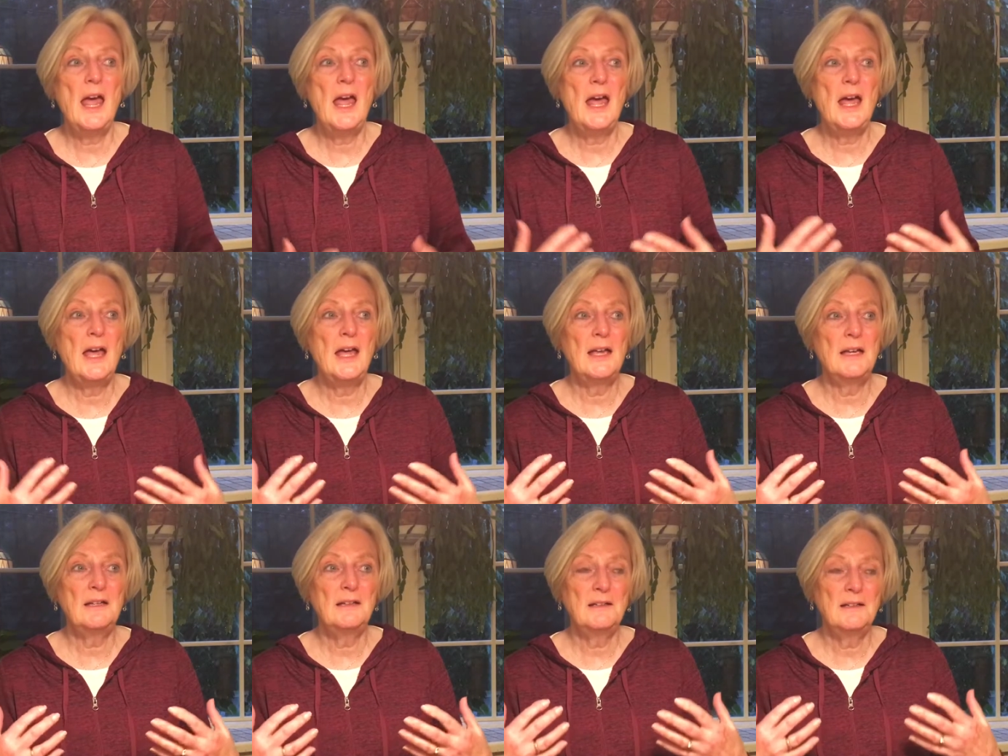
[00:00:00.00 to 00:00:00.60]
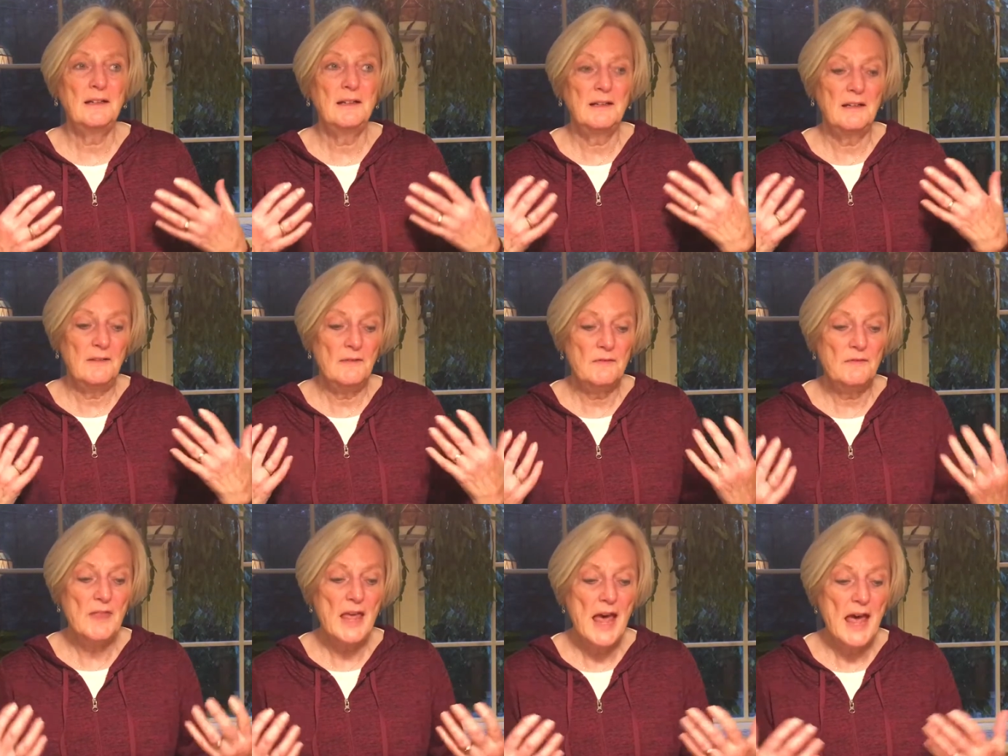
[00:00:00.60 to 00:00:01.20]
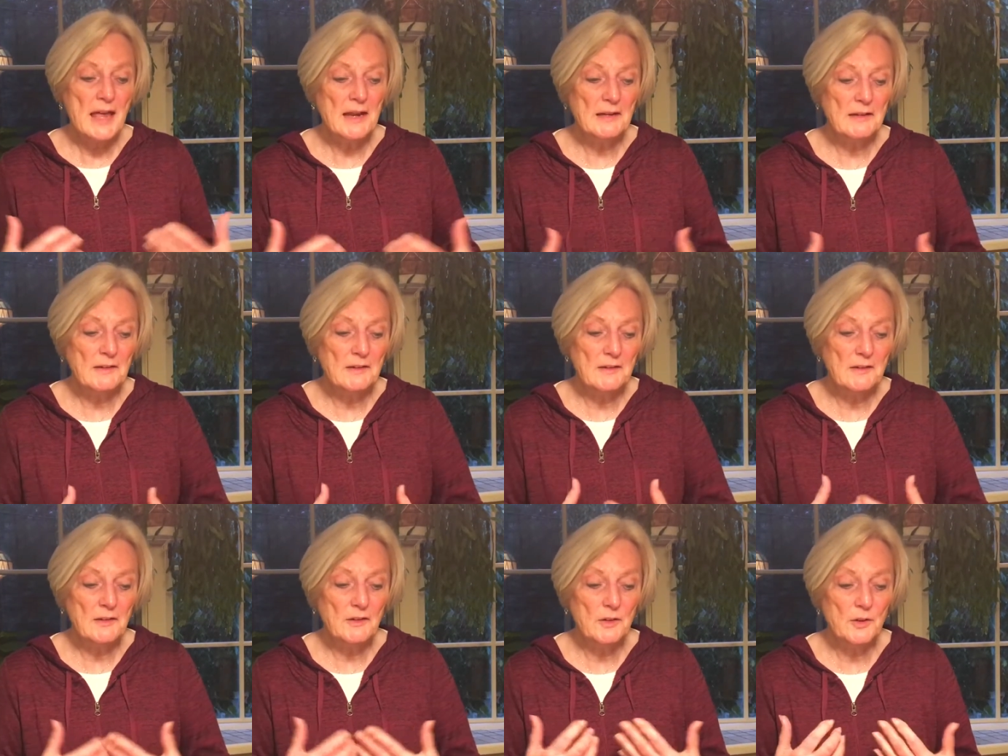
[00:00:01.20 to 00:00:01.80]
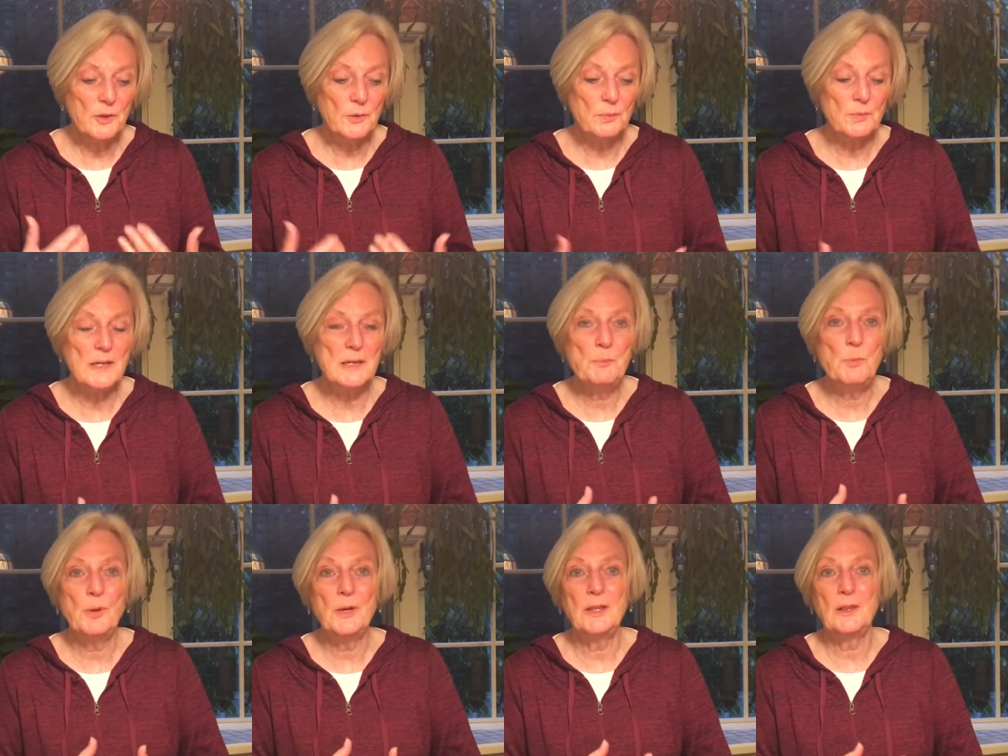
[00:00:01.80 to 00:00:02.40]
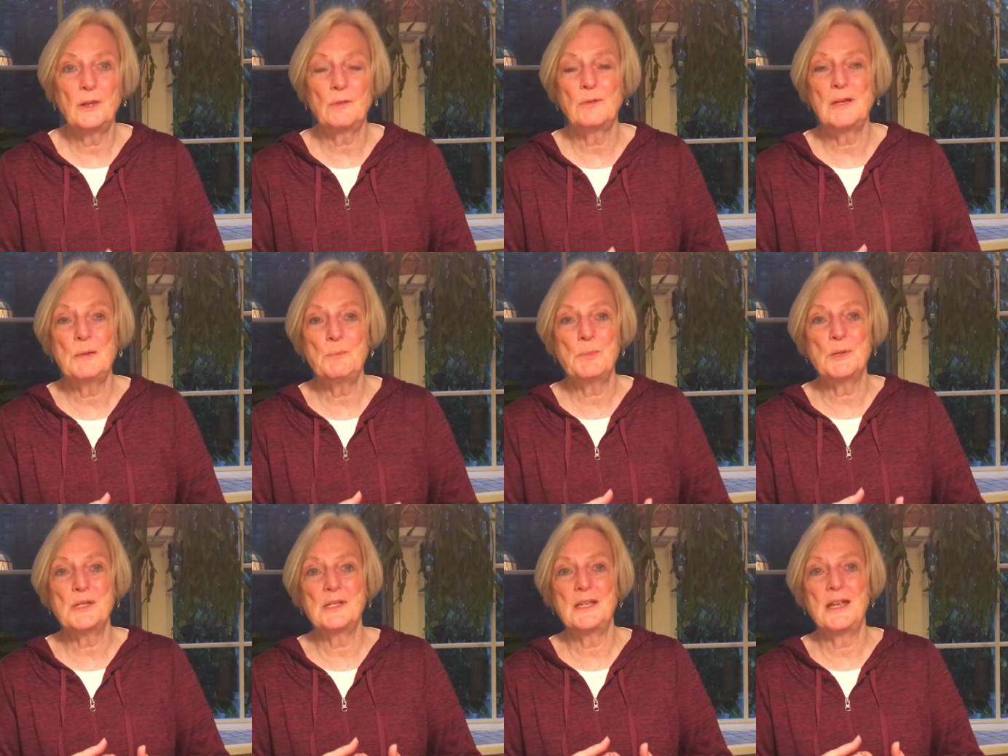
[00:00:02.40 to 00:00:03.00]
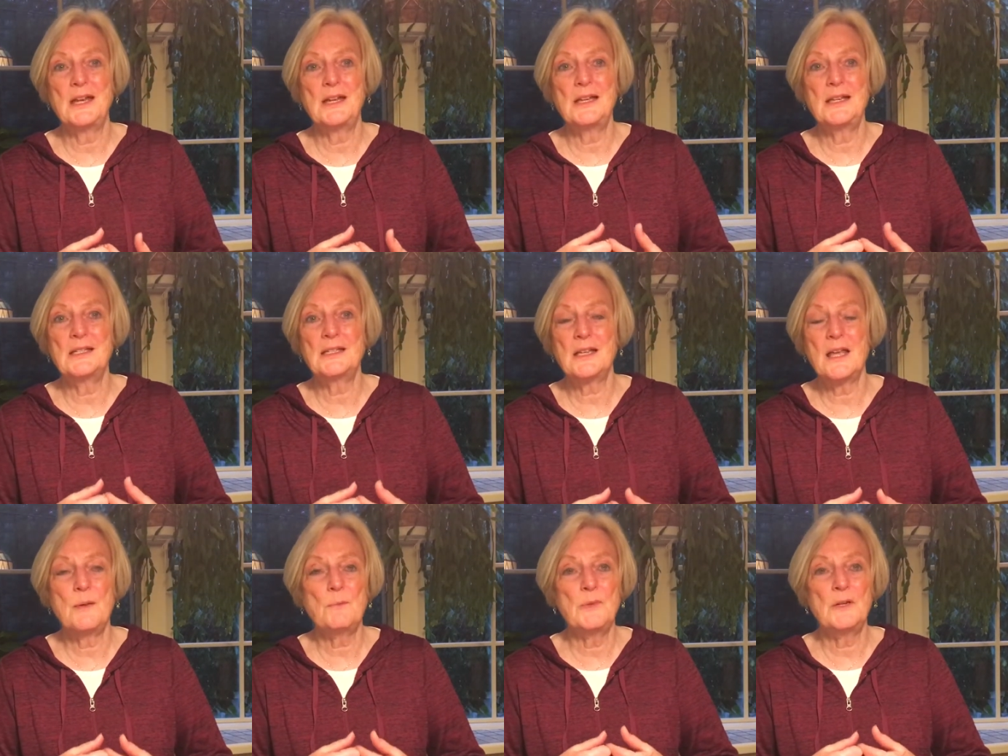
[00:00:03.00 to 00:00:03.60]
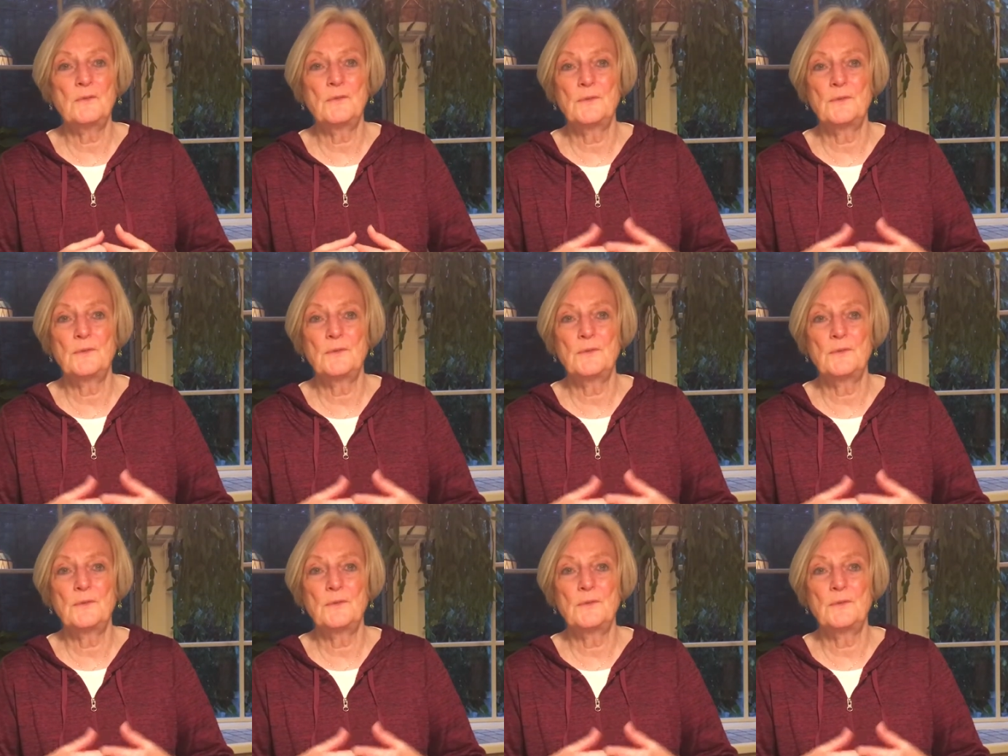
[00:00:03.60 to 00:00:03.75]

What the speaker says: And that 3.3% is coming